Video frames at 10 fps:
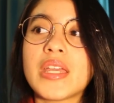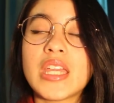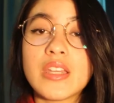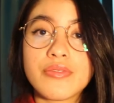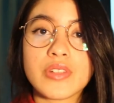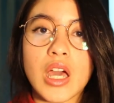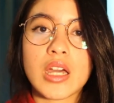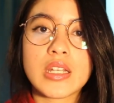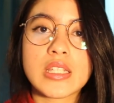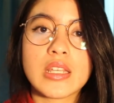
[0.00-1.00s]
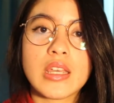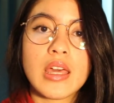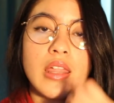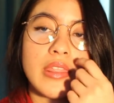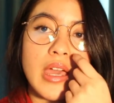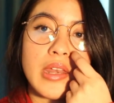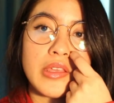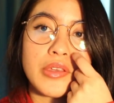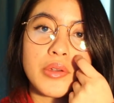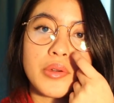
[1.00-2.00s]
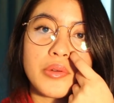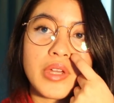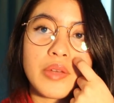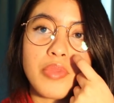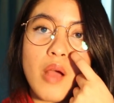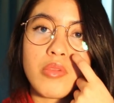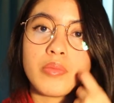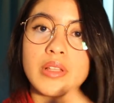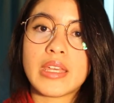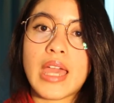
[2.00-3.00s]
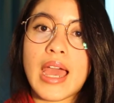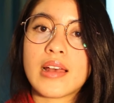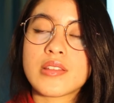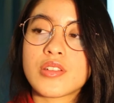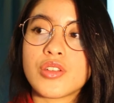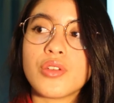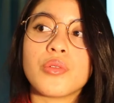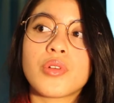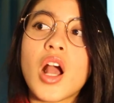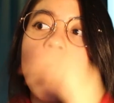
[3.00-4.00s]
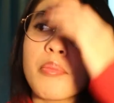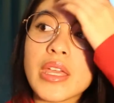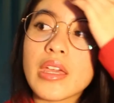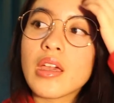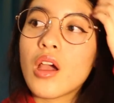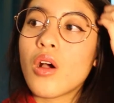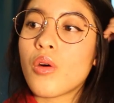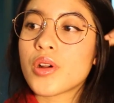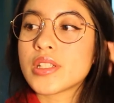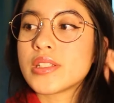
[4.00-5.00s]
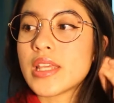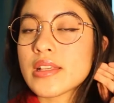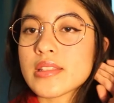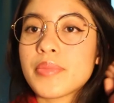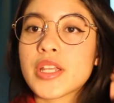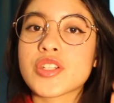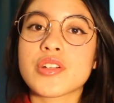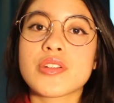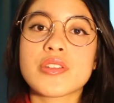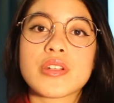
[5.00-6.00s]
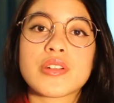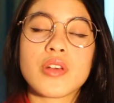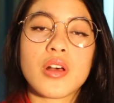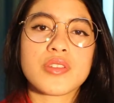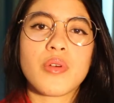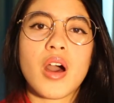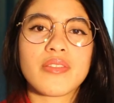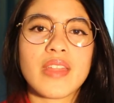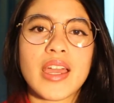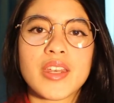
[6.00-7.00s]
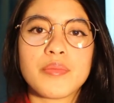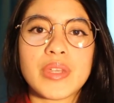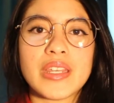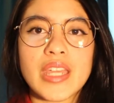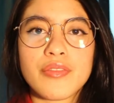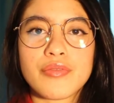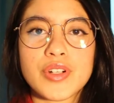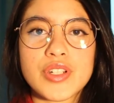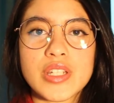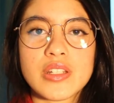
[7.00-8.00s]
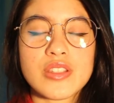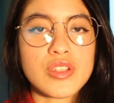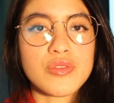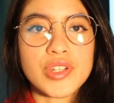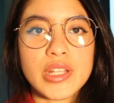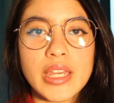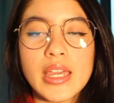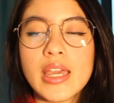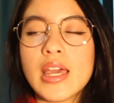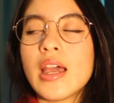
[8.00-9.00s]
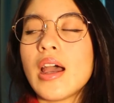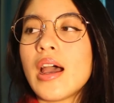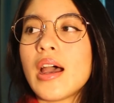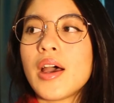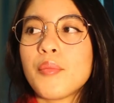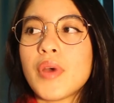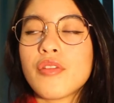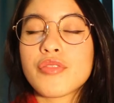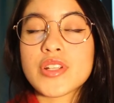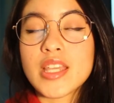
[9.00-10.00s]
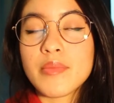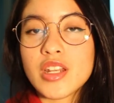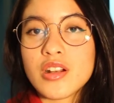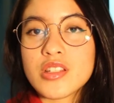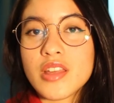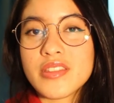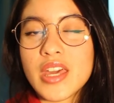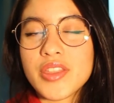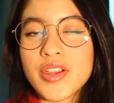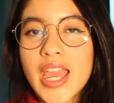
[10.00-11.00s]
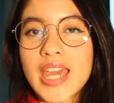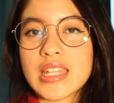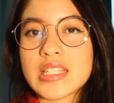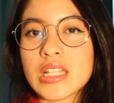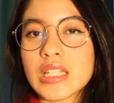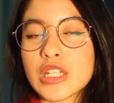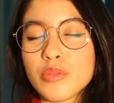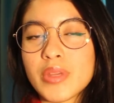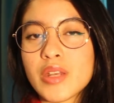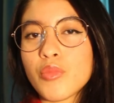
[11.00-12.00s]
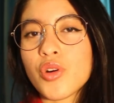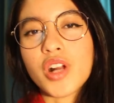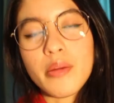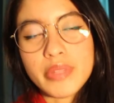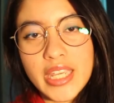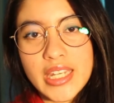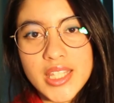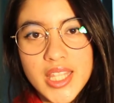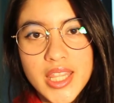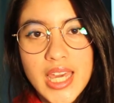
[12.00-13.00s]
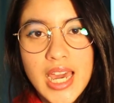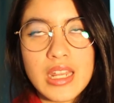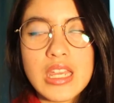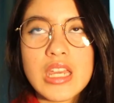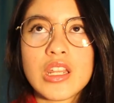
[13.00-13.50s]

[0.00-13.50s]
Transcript: If not, then you can probably ask to copy or to take some pictures. There's also online PDF versions usually. For seminars, on the other hand, it's a little bit more complicated than that.